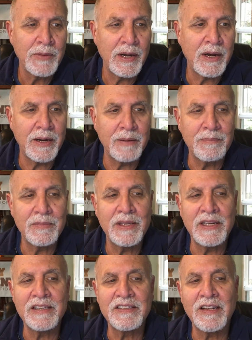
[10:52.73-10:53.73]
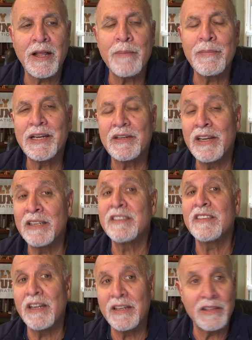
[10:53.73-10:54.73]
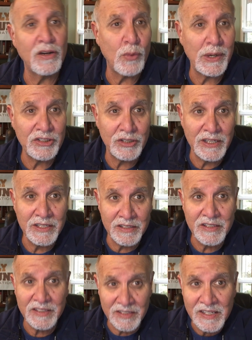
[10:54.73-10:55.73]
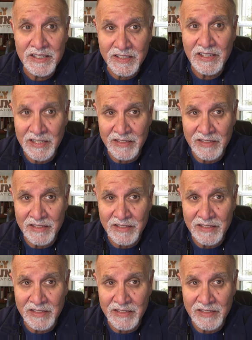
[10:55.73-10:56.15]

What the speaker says: The question is this